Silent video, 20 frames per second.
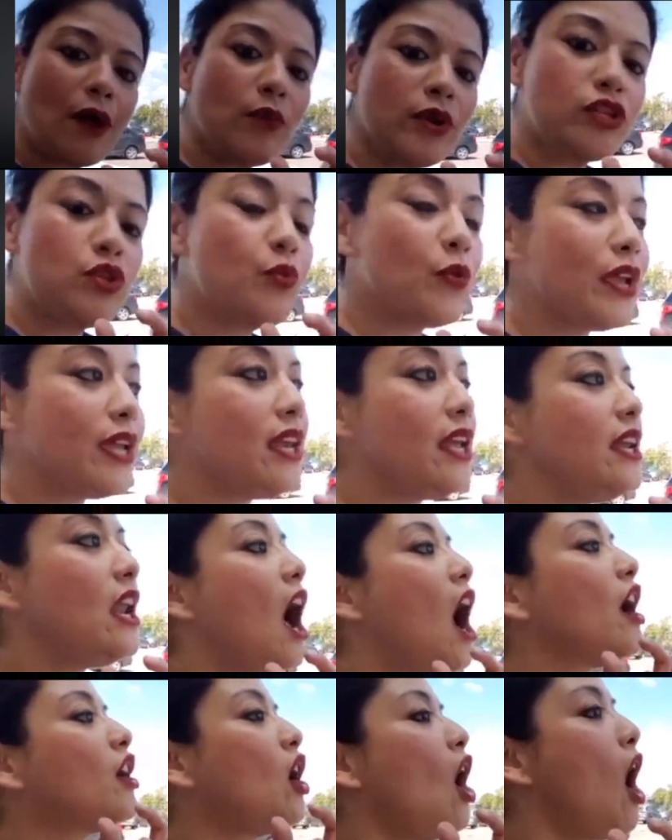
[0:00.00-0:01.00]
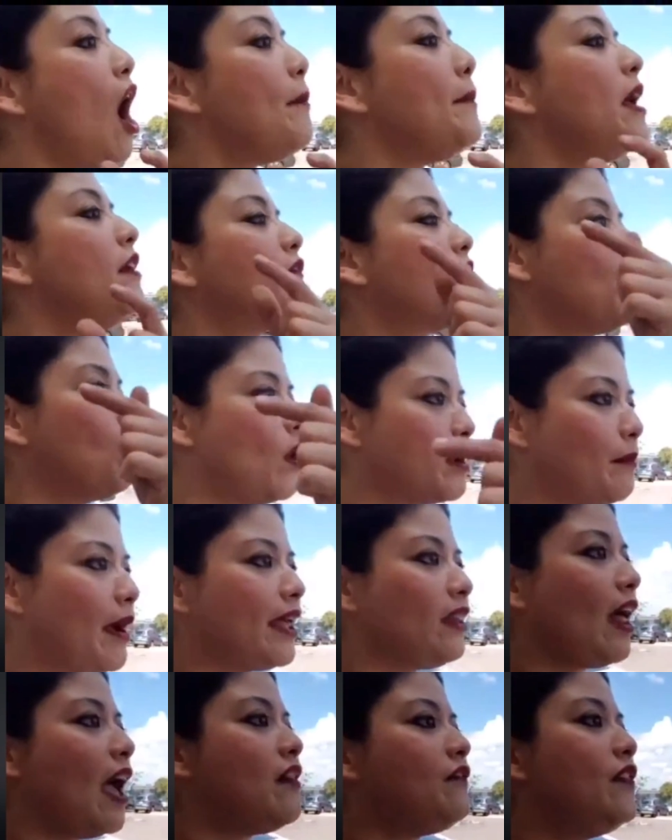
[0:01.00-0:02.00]
was reading a comment from one of my
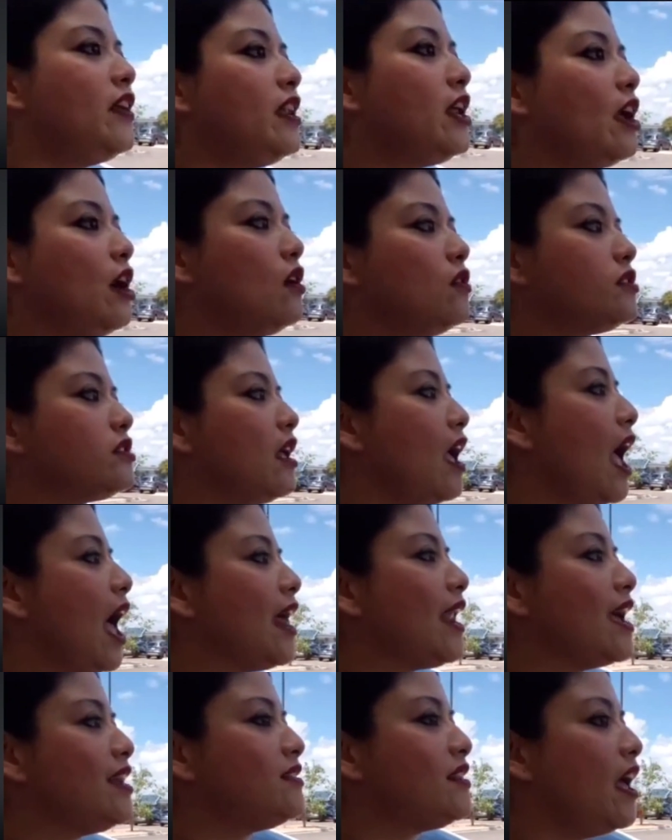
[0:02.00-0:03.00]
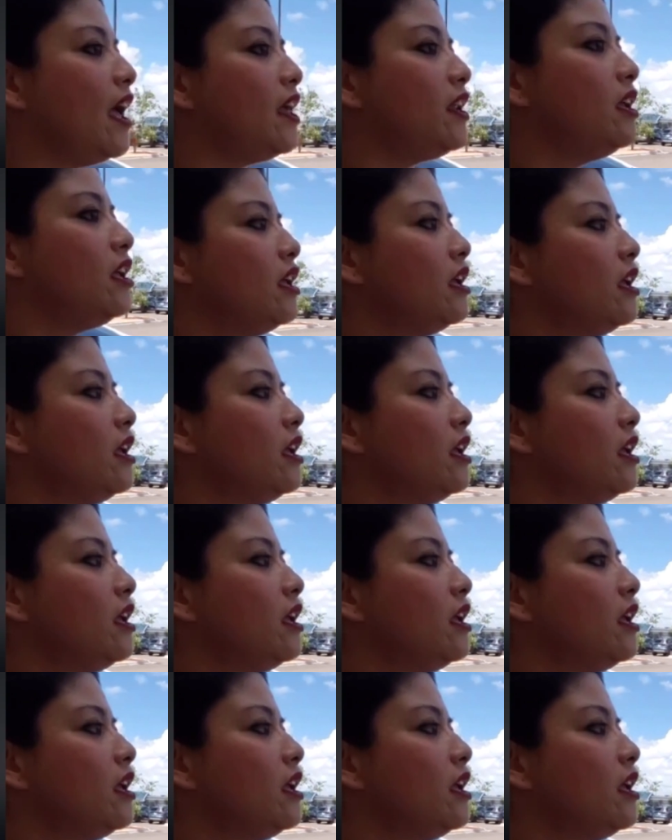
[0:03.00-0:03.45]
live videos and I said,